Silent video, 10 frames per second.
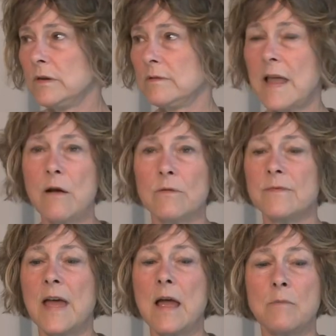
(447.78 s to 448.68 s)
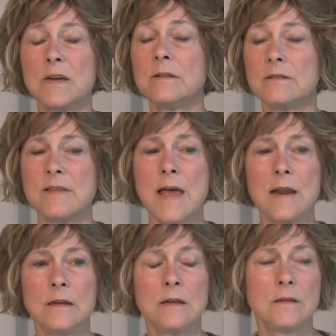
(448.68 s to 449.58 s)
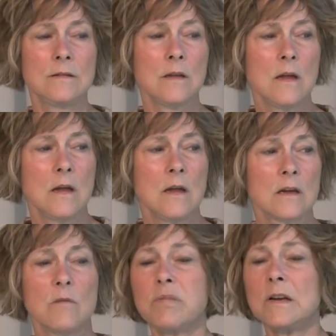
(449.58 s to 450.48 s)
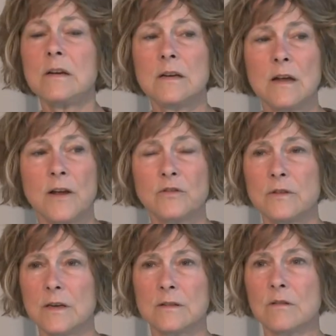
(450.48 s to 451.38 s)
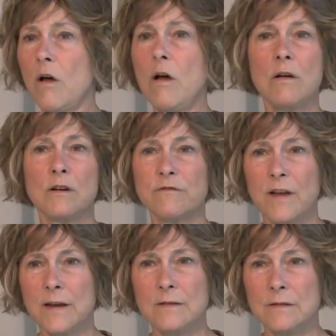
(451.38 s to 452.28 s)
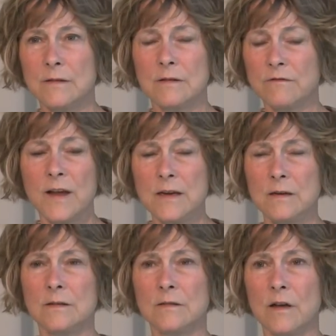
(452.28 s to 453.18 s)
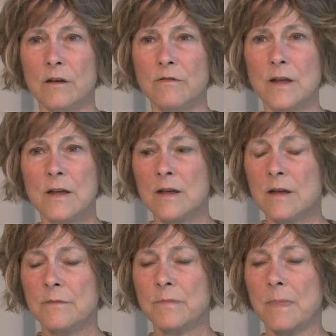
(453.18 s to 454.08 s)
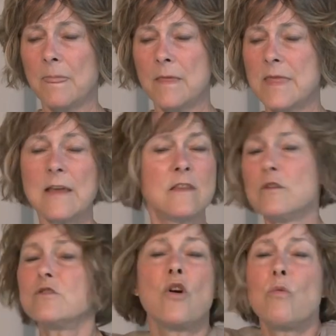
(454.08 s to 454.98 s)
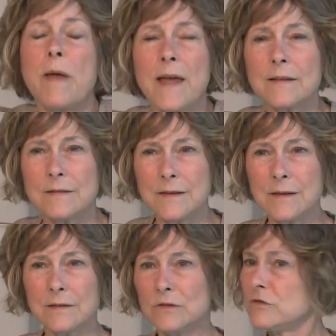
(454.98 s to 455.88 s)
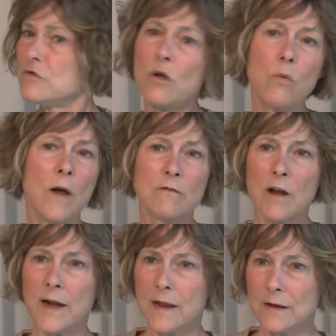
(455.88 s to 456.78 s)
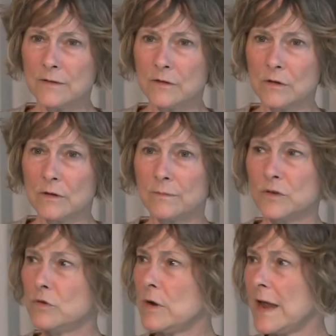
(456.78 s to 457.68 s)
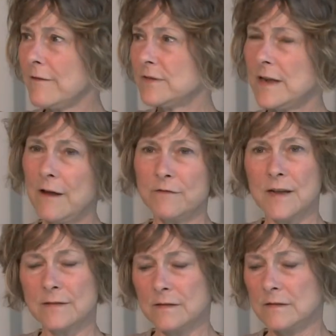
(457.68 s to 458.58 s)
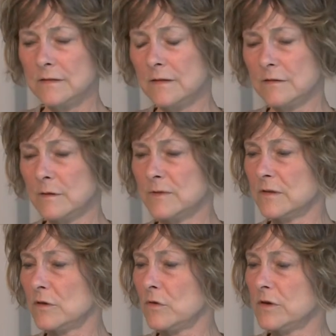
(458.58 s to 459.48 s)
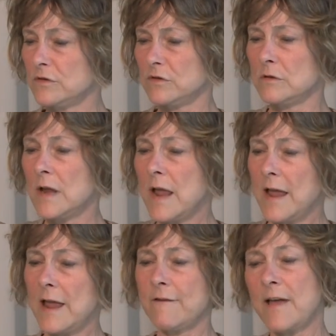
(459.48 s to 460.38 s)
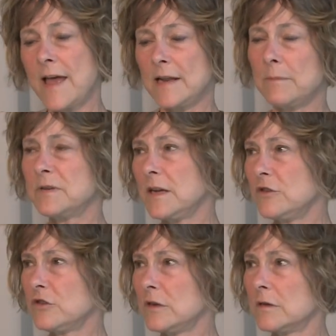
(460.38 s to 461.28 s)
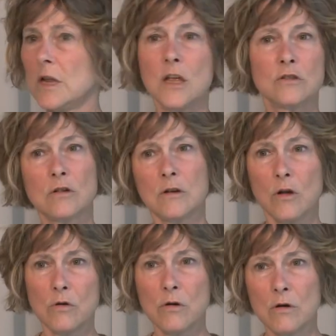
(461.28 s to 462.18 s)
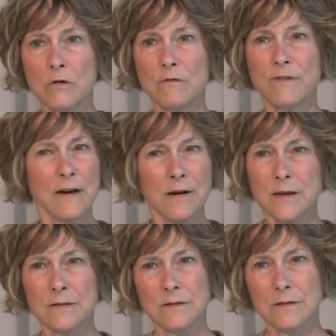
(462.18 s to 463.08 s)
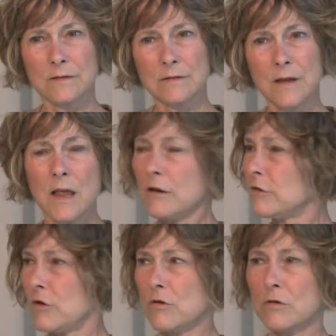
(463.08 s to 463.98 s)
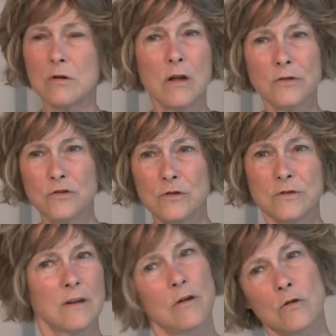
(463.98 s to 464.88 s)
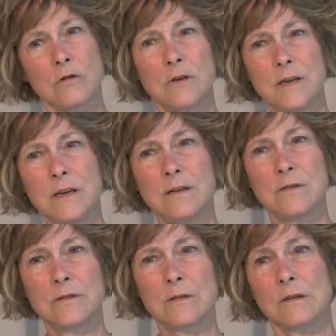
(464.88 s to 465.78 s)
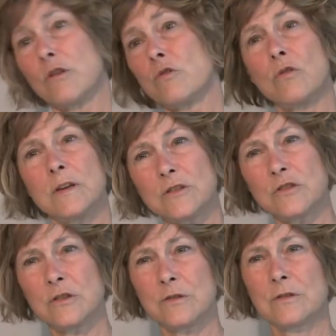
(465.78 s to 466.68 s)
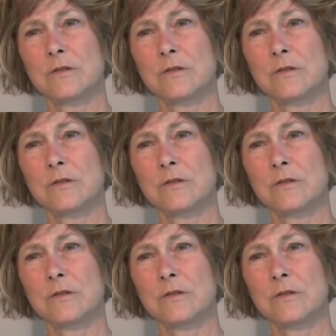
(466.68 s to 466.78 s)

that, that, because that is completely contradicts all her finding, findings of that there are no panaceas. There's no one right answer. So you have to have nested systems in order to have adaptation to local variances, local cultures, and local needs and local issues.